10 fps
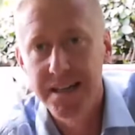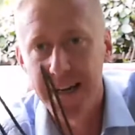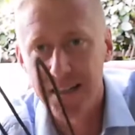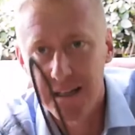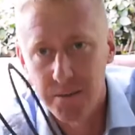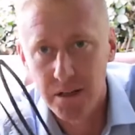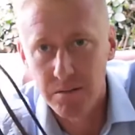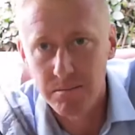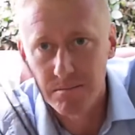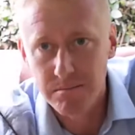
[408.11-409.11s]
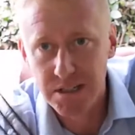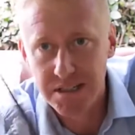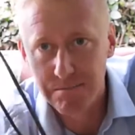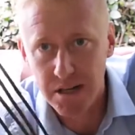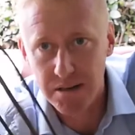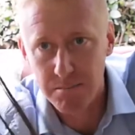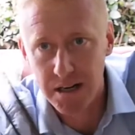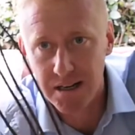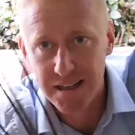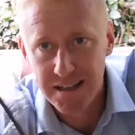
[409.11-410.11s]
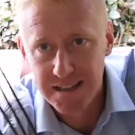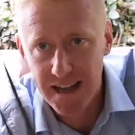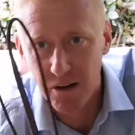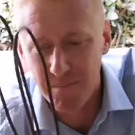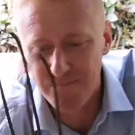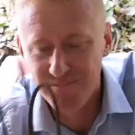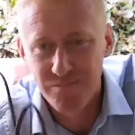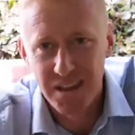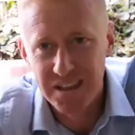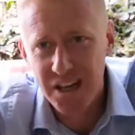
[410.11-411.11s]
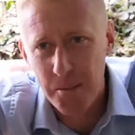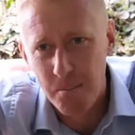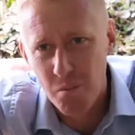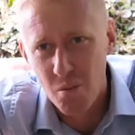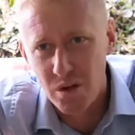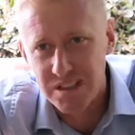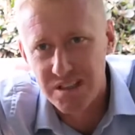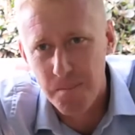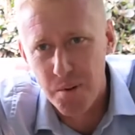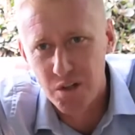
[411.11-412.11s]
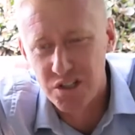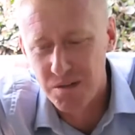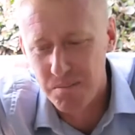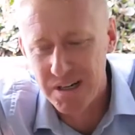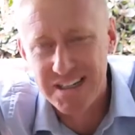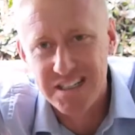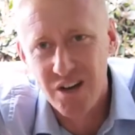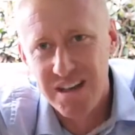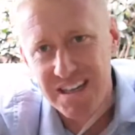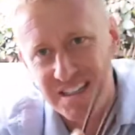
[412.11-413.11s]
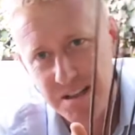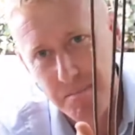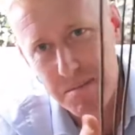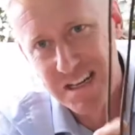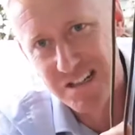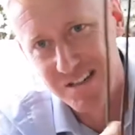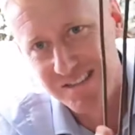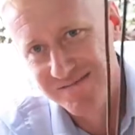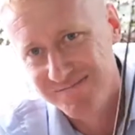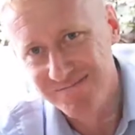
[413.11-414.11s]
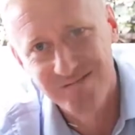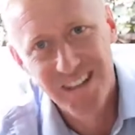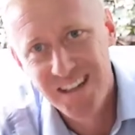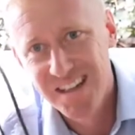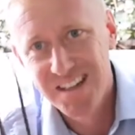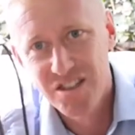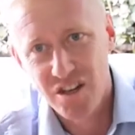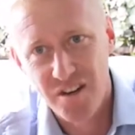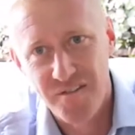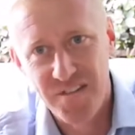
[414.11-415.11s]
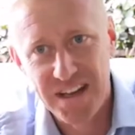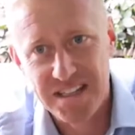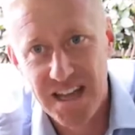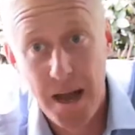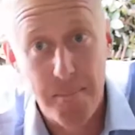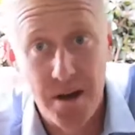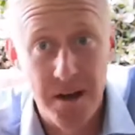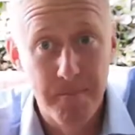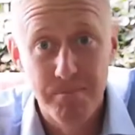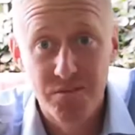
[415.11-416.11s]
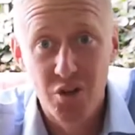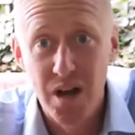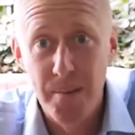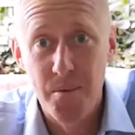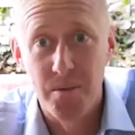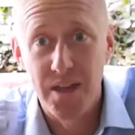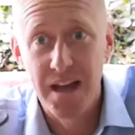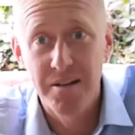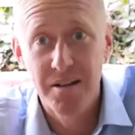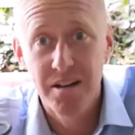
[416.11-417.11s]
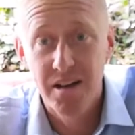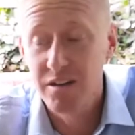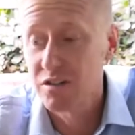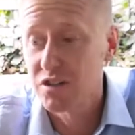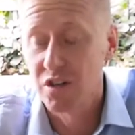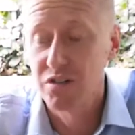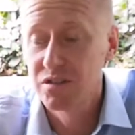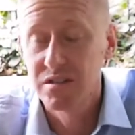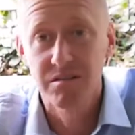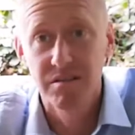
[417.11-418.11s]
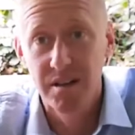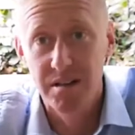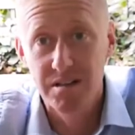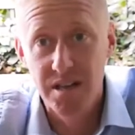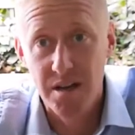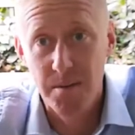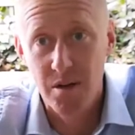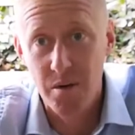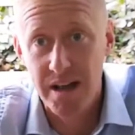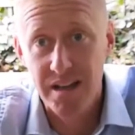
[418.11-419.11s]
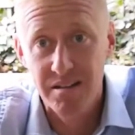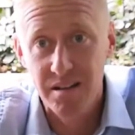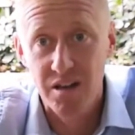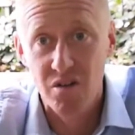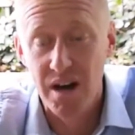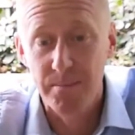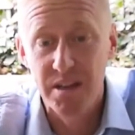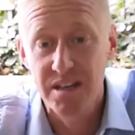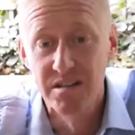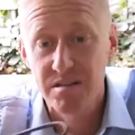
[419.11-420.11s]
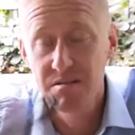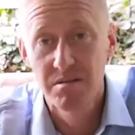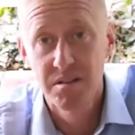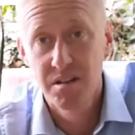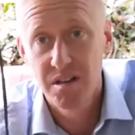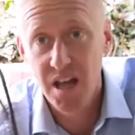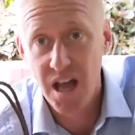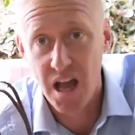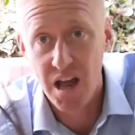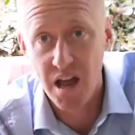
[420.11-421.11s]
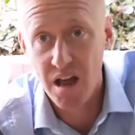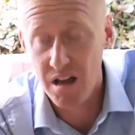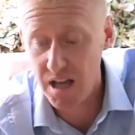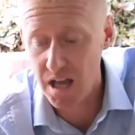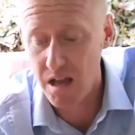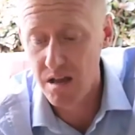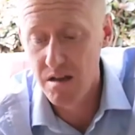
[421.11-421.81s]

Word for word: Yeah, there we go. Bung, bung, bung. Now, my thumb wants to push, but it's going into the middle. So I've got to fix that, but quite happy with that. I've got tongs. I can stay a bit away and grab things. Yeah, okay.